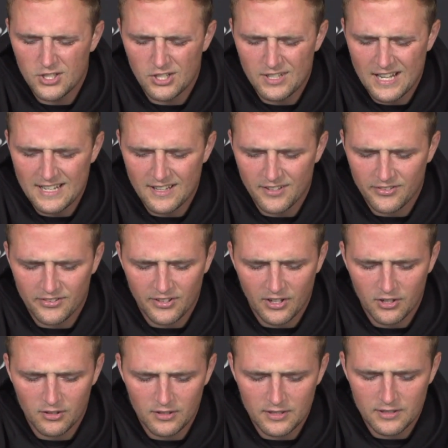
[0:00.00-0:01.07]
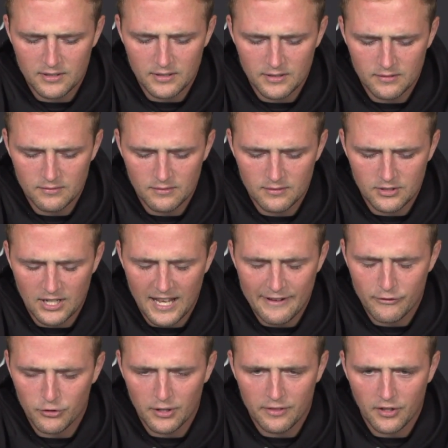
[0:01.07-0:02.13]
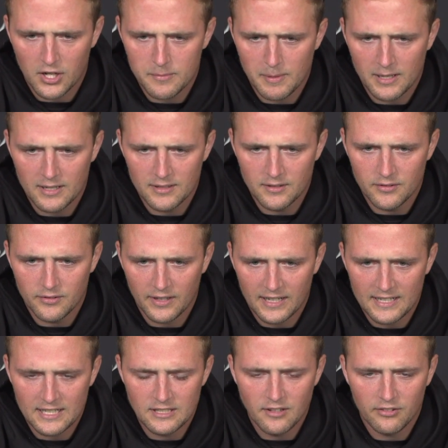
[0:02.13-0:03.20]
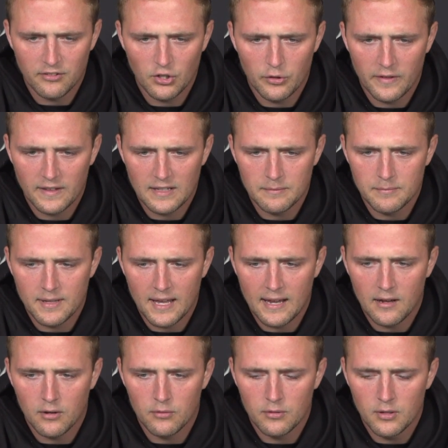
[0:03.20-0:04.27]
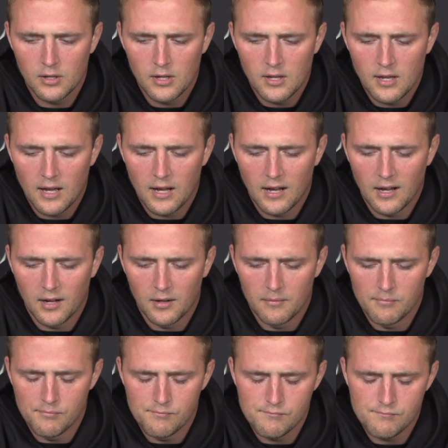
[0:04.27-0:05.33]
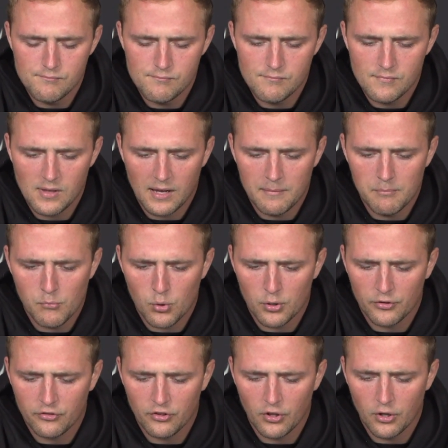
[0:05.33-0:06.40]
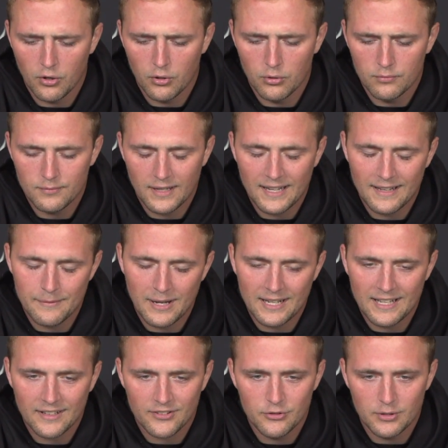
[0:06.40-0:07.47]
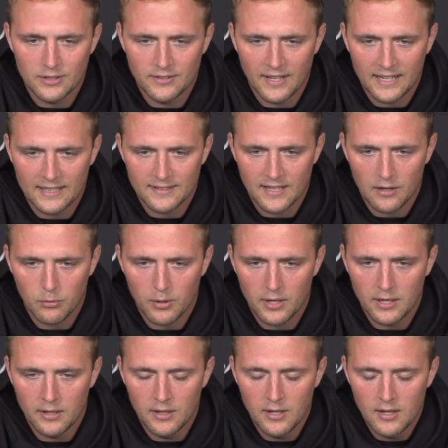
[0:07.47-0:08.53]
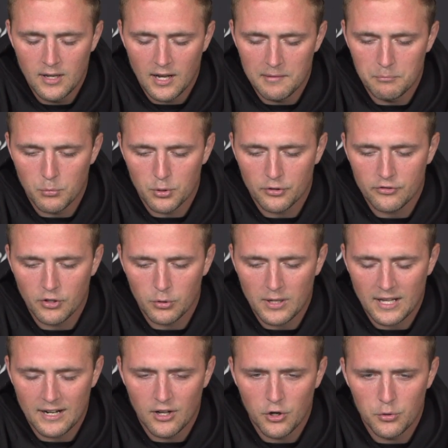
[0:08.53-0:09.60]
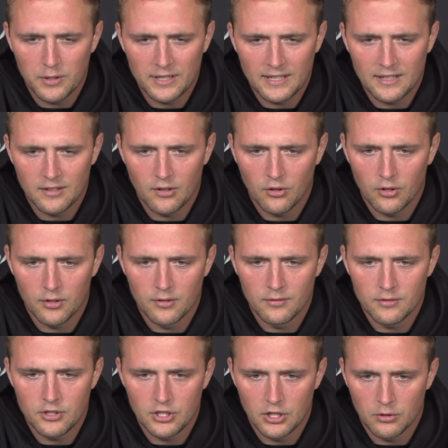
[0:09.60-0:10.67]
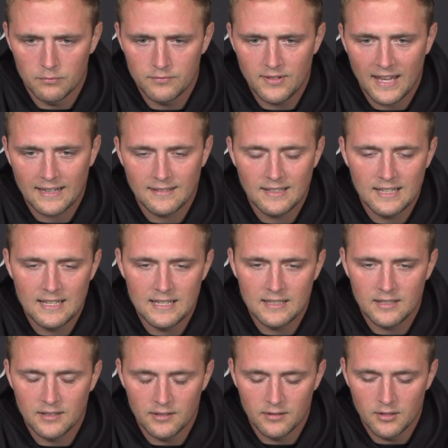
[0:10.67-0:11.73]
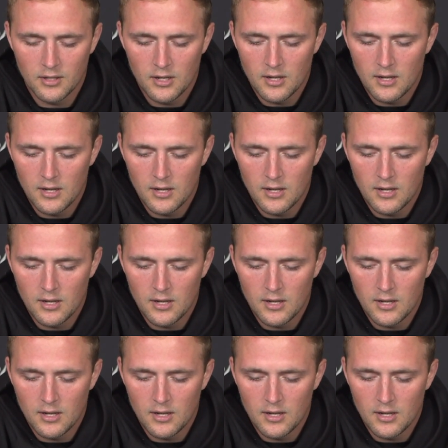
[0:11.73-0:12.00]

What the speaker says: You know, not necessarily. You know, I haven't really thought about it as like I need to slow the game down. I'm more so. I mean, I guess you can take it that way. I'm more so kind of honing in on, you know, technique and